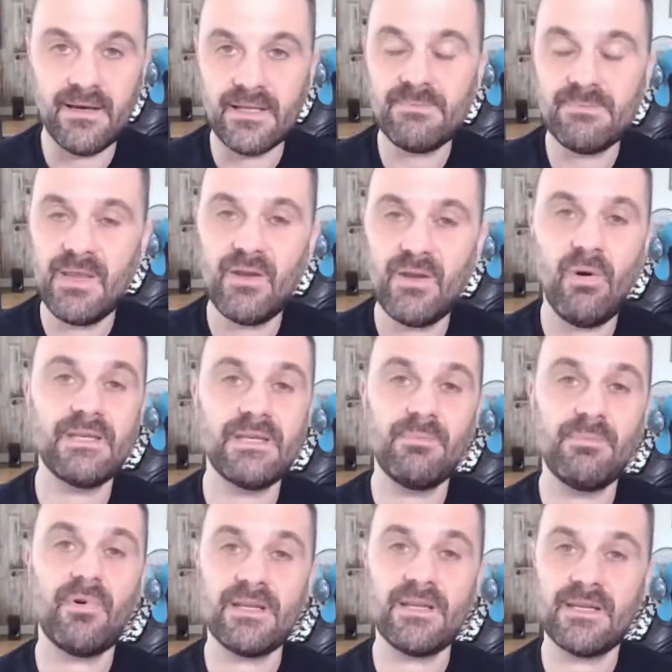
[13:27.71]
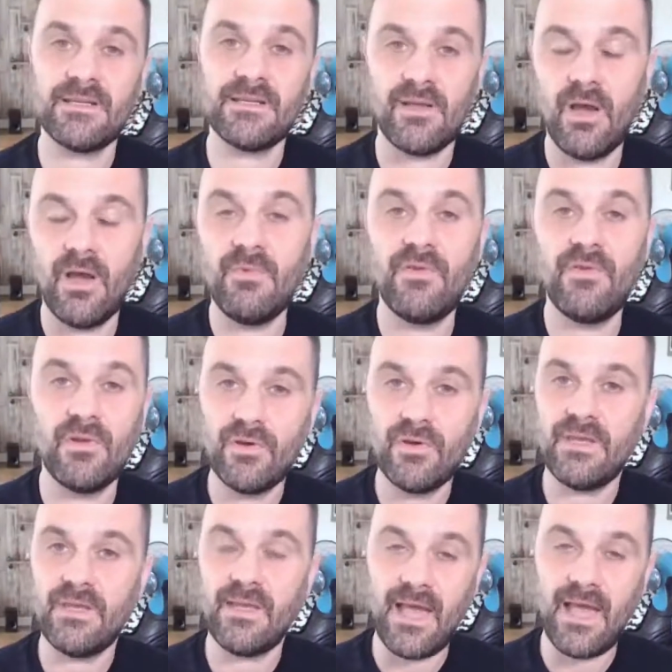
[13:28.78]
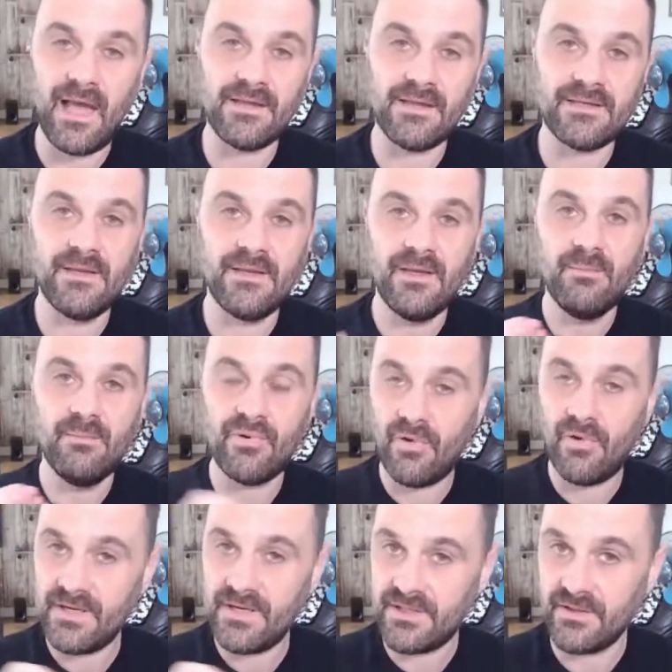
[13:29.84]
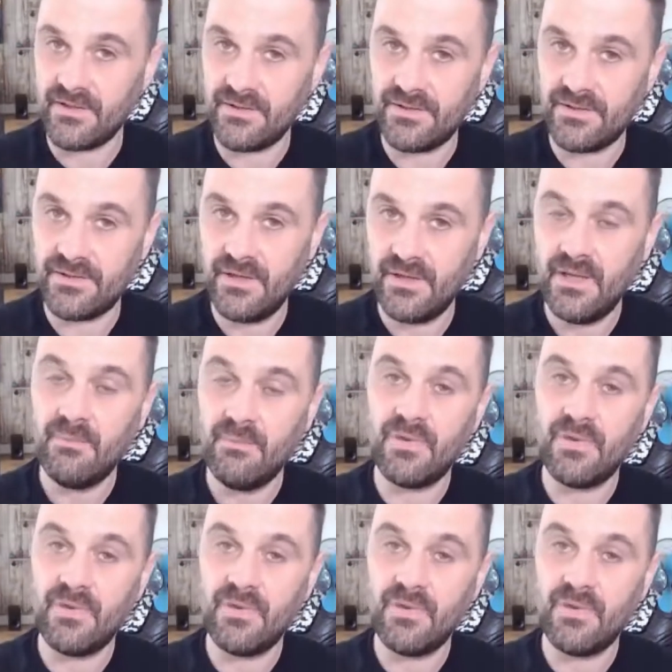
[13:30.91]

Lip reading: And it's been quite a depressing time if you're looking at prices.